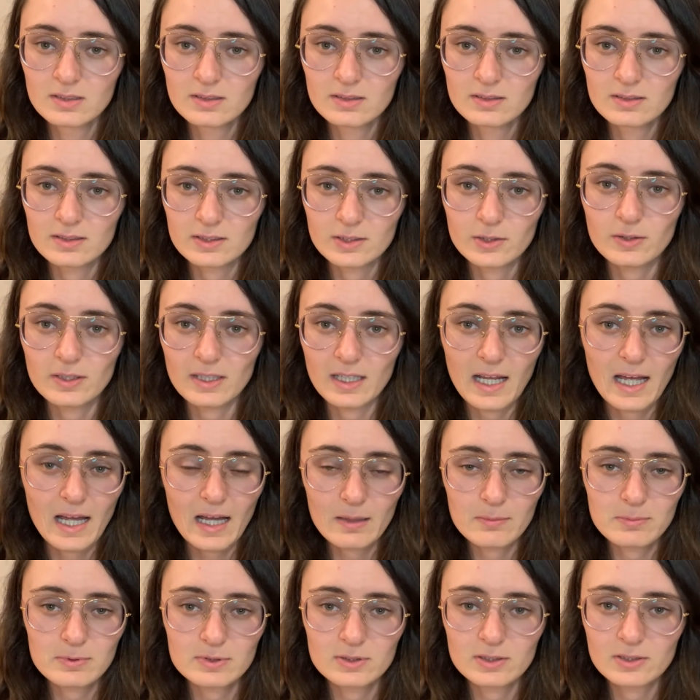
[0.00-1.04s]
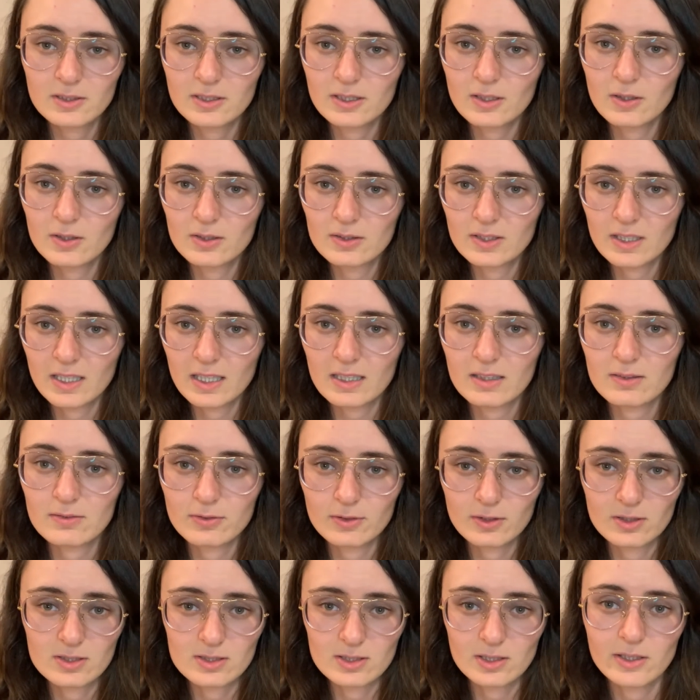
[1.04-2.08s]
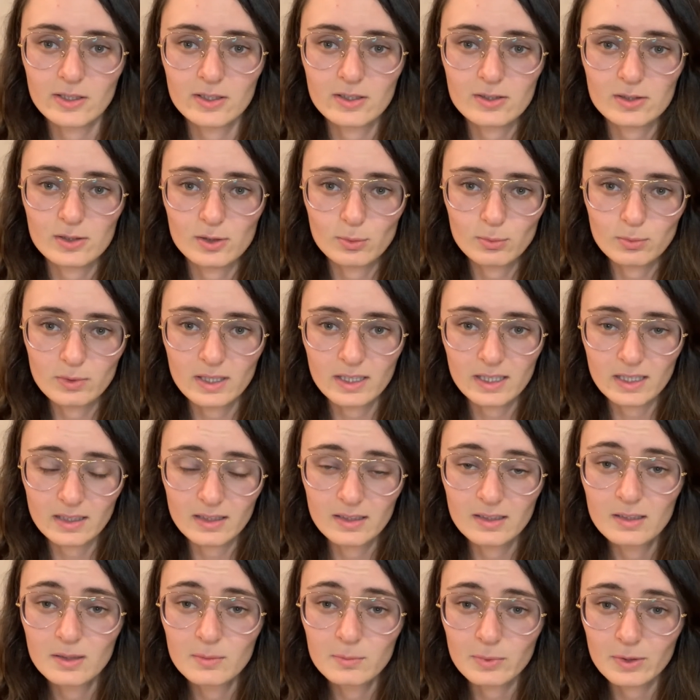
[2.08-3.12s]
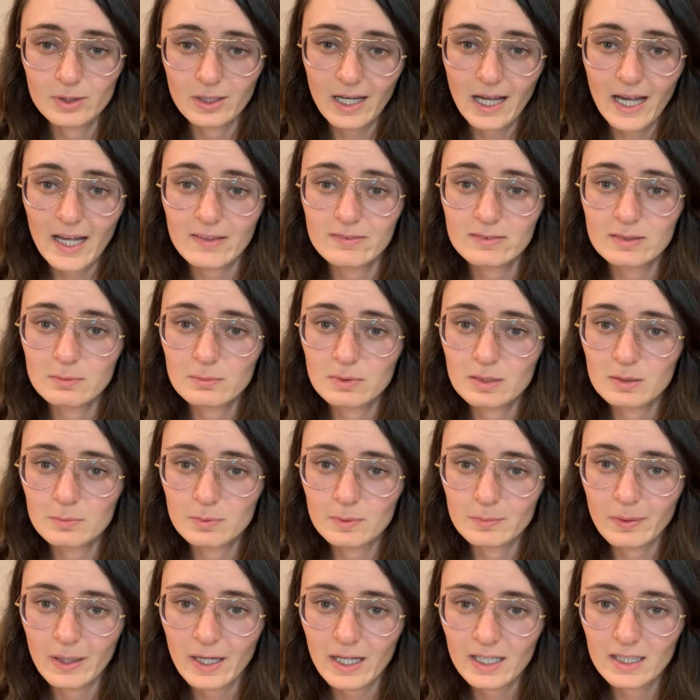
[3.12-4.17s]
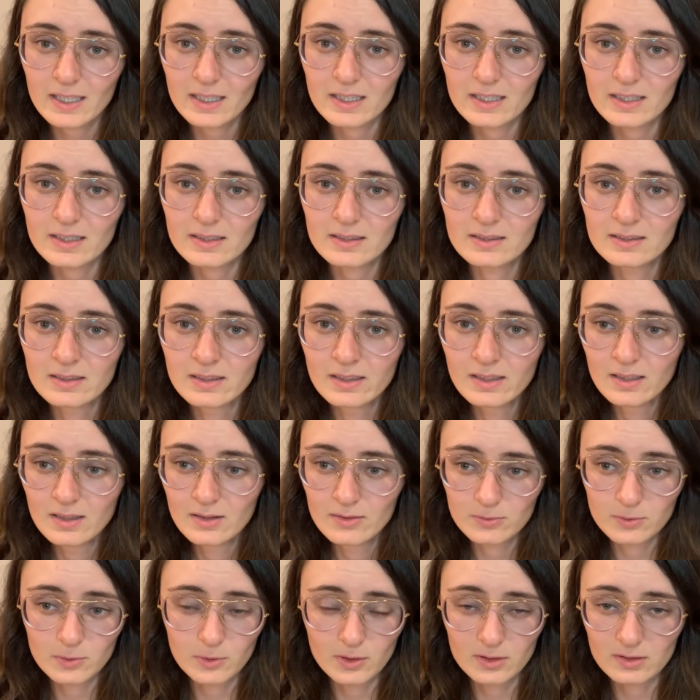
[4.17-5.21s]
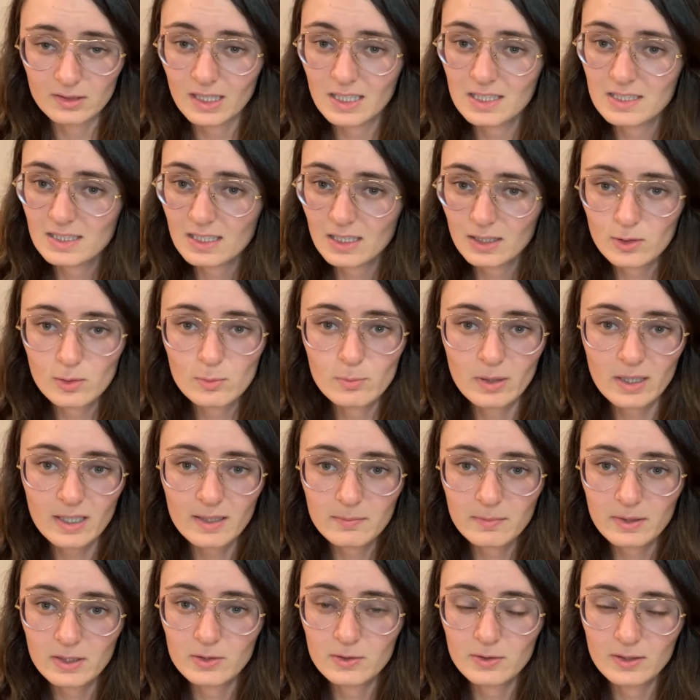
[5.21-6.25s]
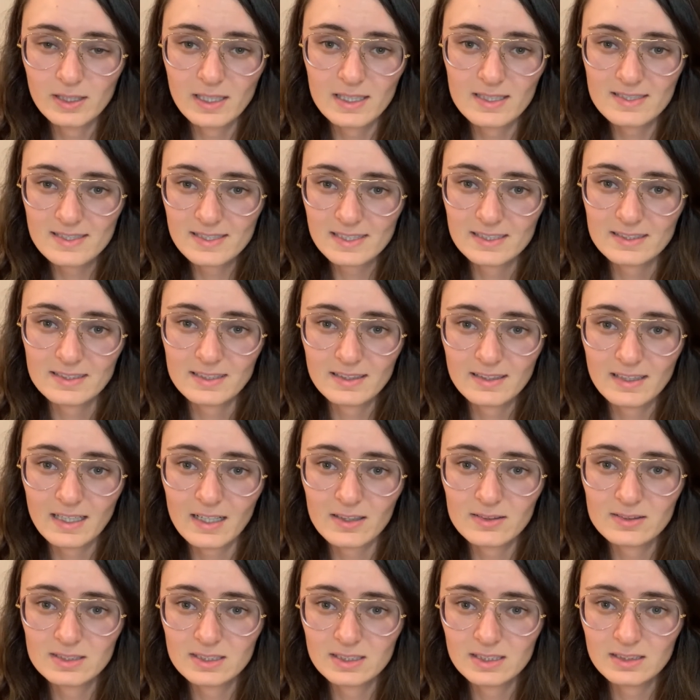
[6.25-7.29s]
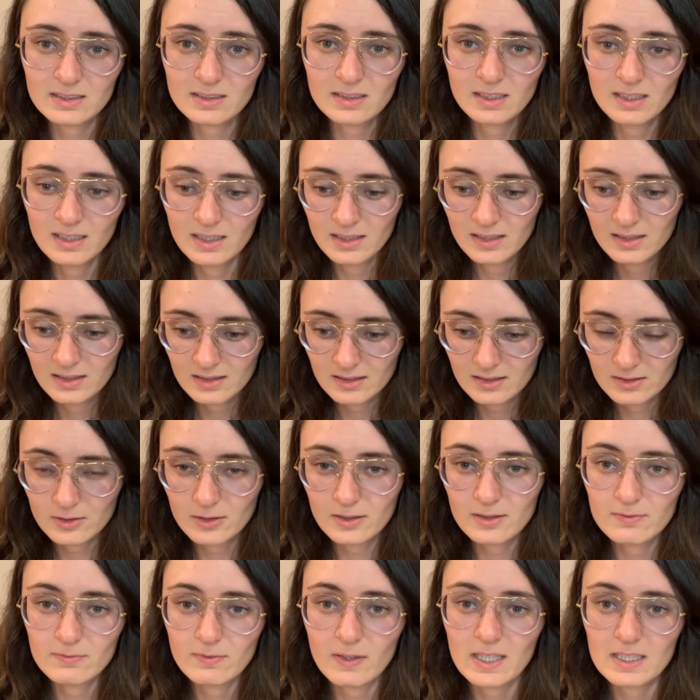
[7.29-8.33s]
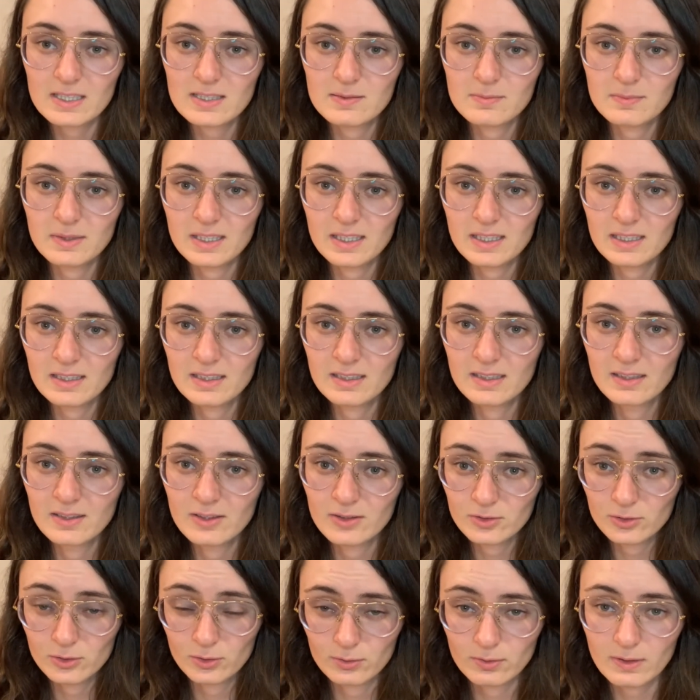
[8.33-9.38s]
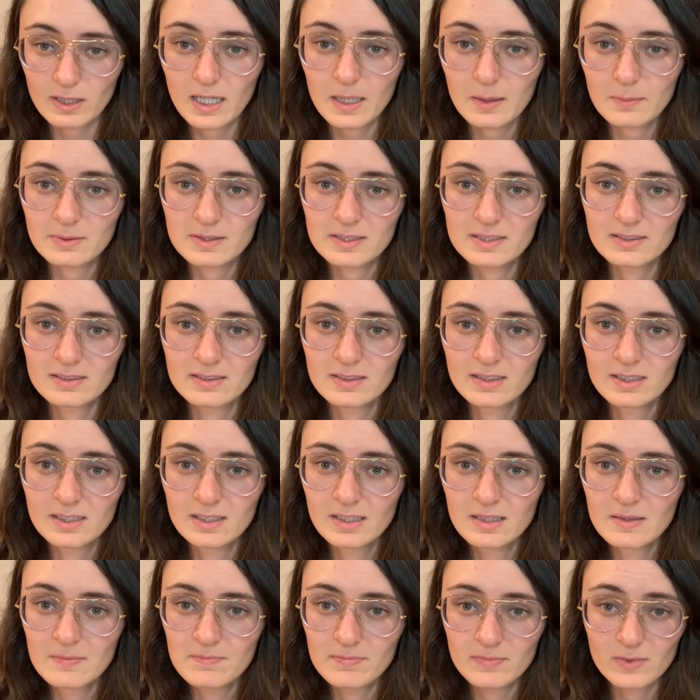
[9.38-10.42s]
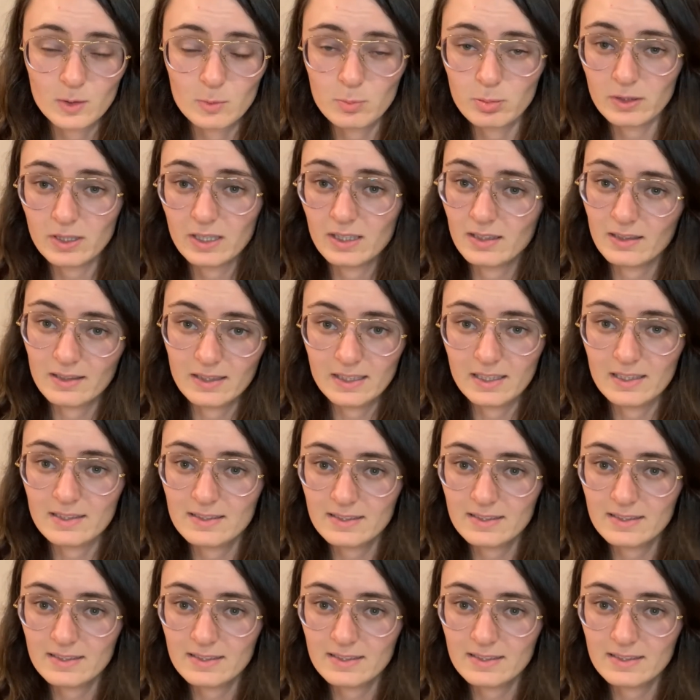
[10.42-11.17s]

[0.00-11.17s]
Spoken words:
You can absolutely hold it for as long as you want, but you have to be prepared for, let's say you bought Bitcoin at 60,000, your investment dropped. You put an